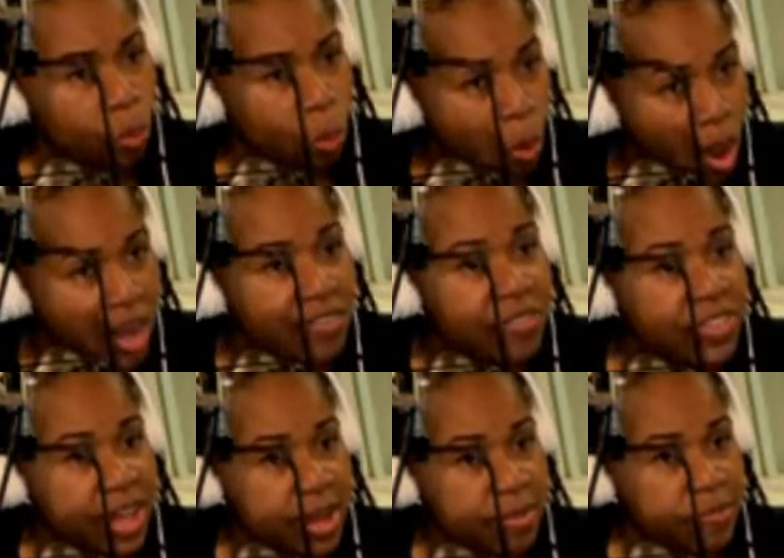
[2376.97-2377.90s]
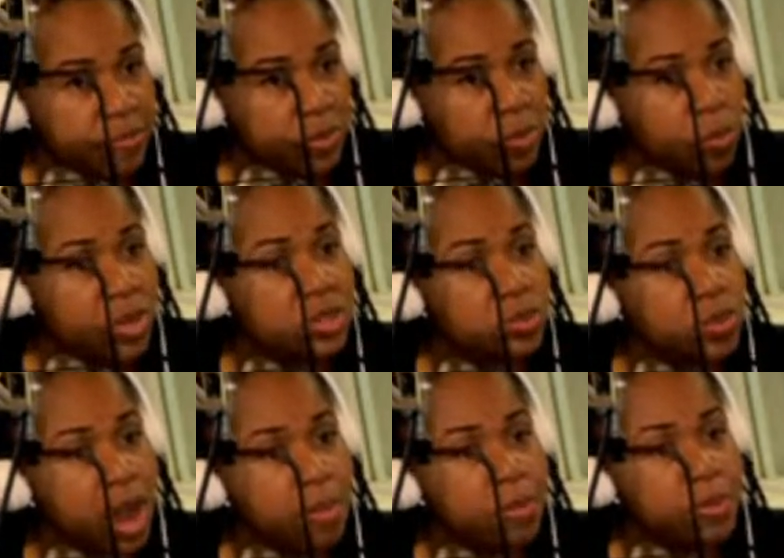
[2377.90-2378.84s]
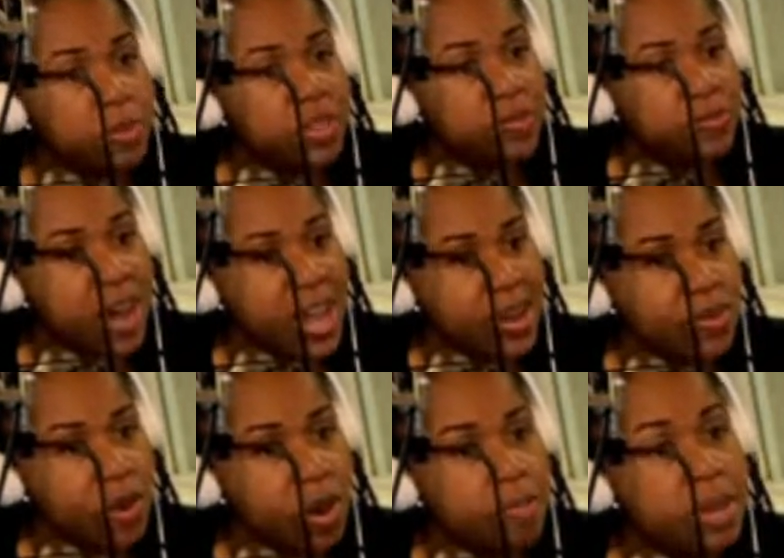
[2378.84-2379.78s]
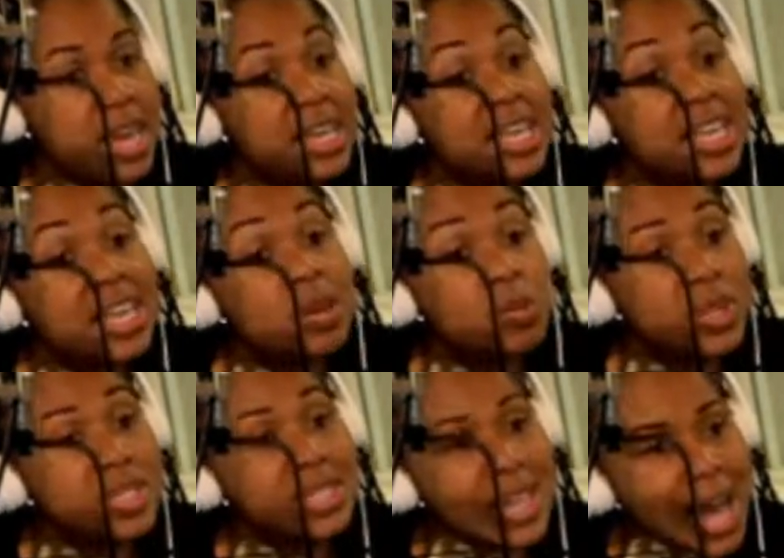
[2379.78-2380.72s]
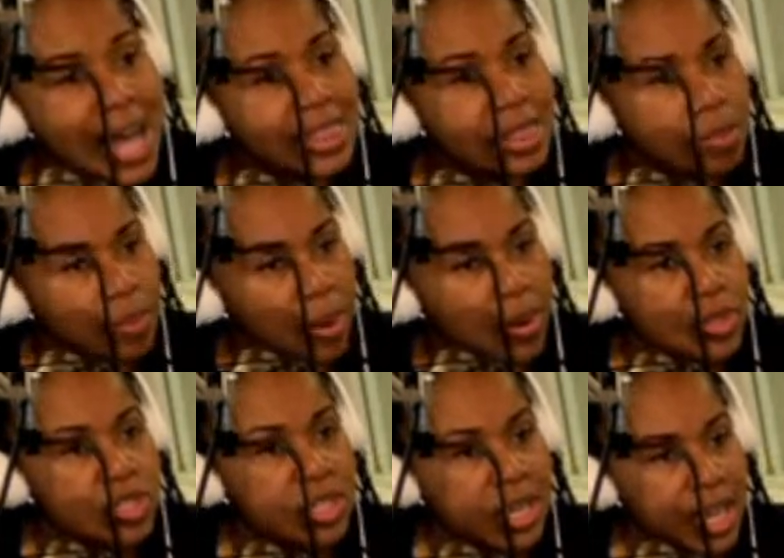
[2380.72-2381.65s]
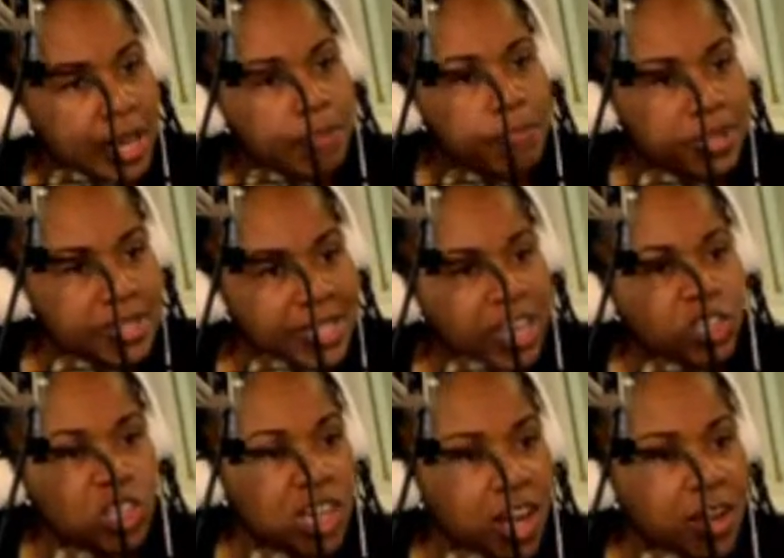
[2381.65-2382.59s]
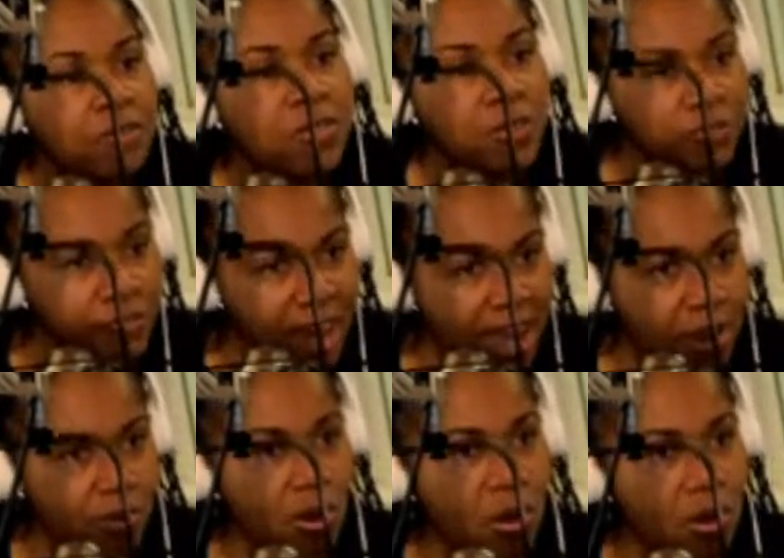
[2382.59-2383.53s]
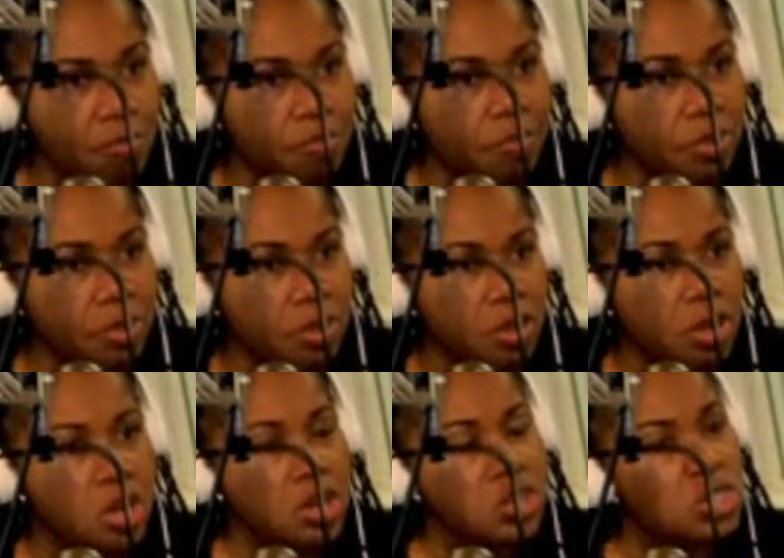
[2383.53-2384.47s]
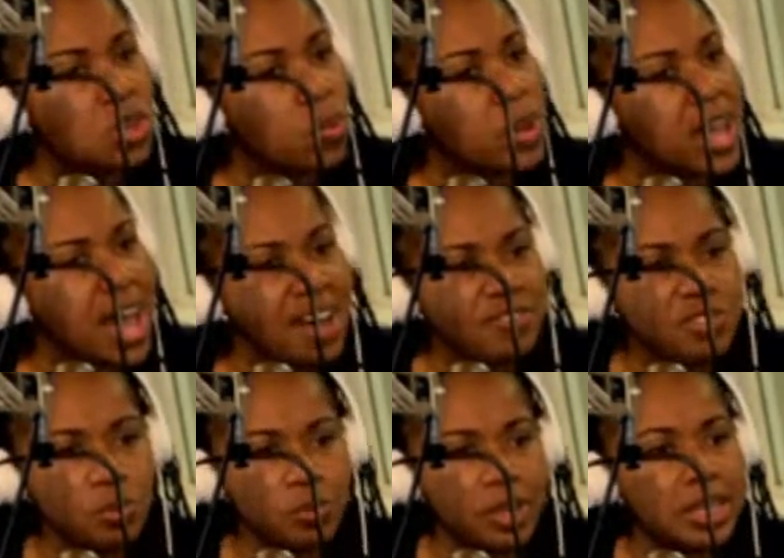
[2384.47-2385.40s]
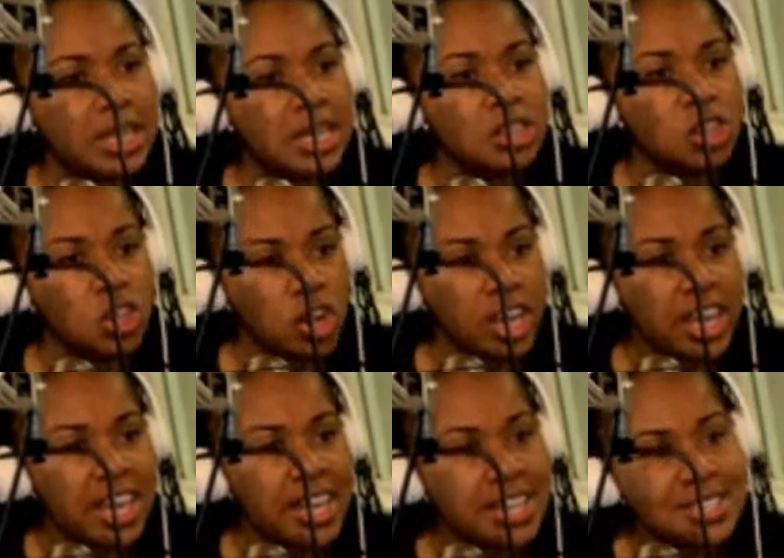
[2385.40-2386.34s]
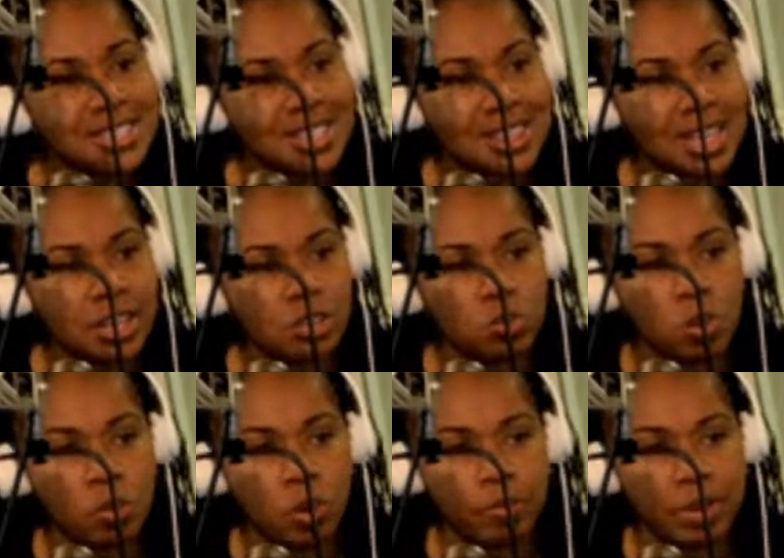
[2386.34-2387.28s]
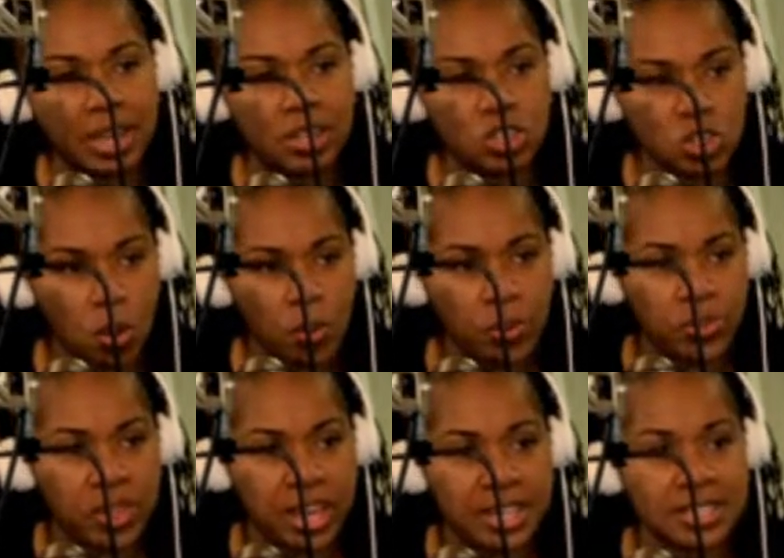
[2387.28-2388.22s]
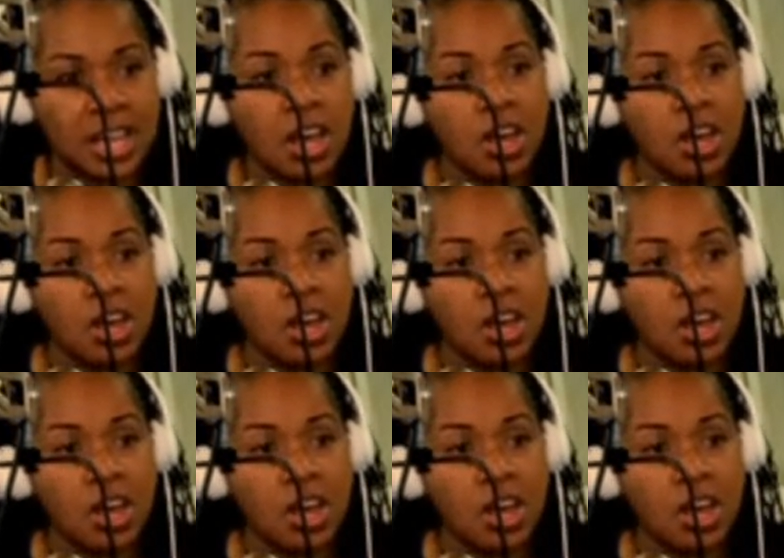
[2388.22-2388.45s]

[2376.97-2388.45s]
One of them was a robbery with a firearm. He was not the person in possession of the firearm. So we have to really look into things when we're being told things